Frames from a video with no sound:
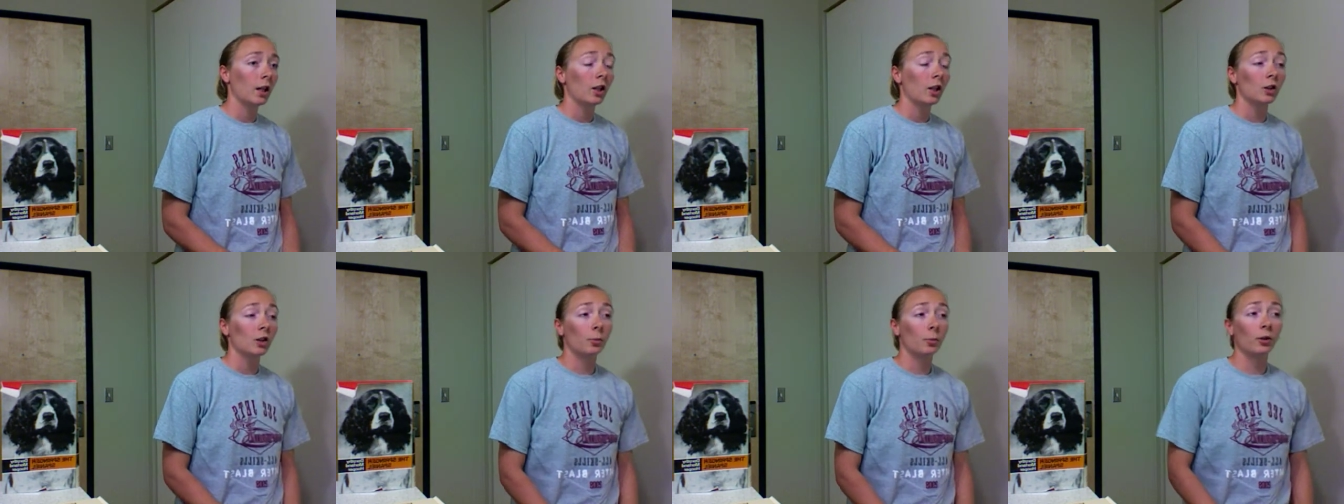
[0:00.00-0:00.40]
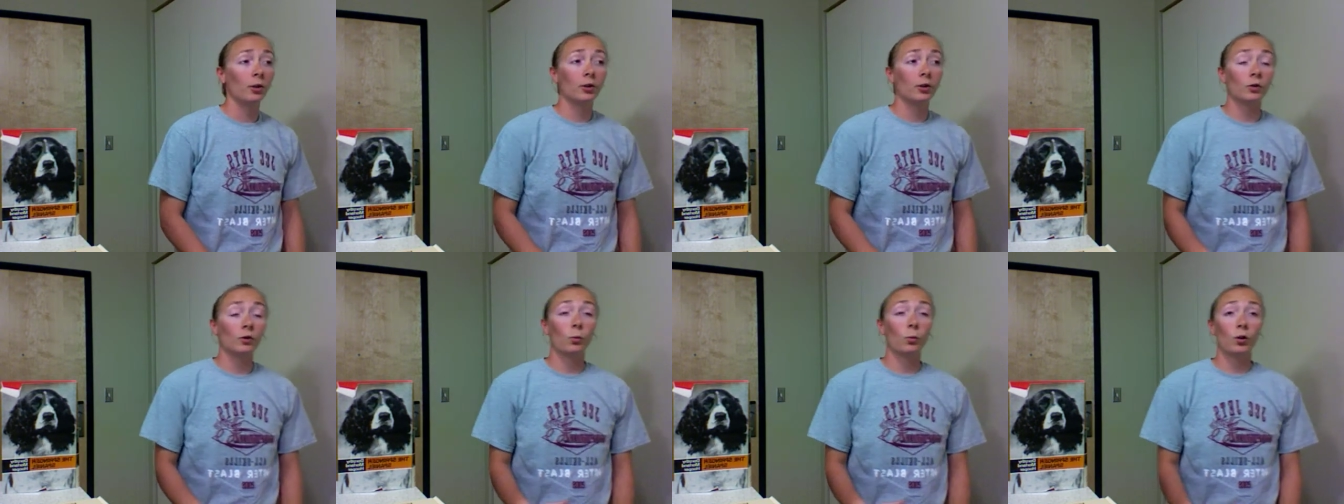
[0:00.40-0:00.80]

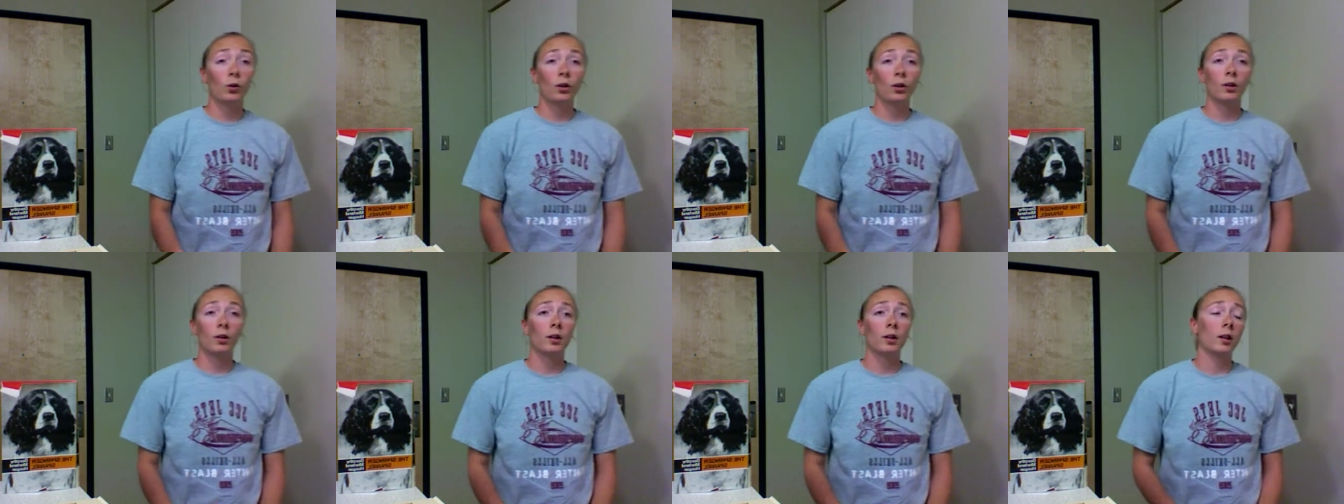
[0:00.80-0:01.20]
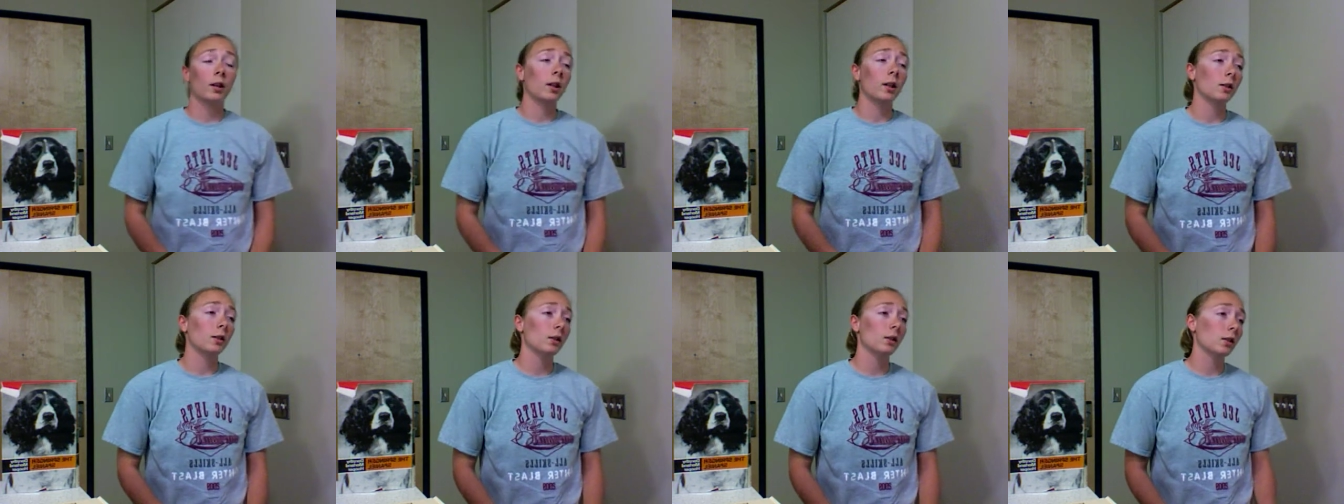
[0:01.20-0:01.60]
Springers were
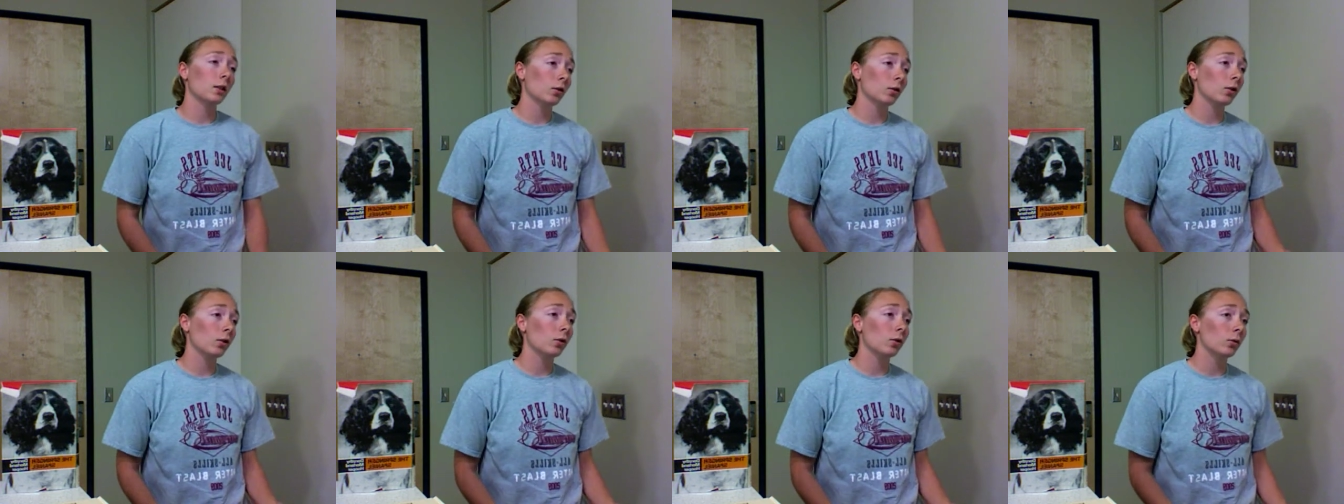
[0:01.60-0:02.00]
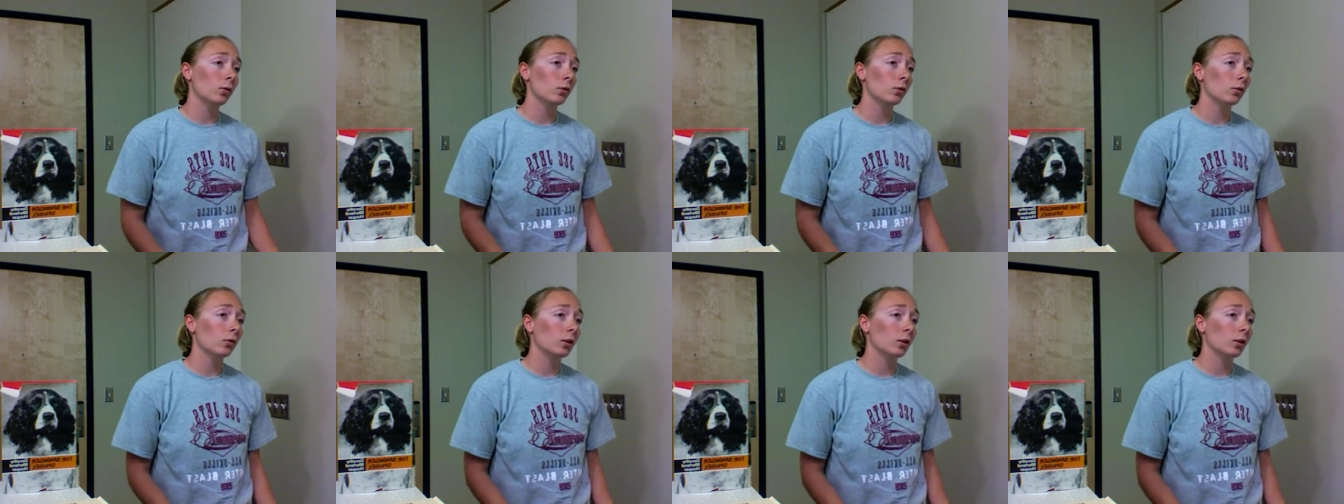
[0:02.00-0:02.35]
and still, use,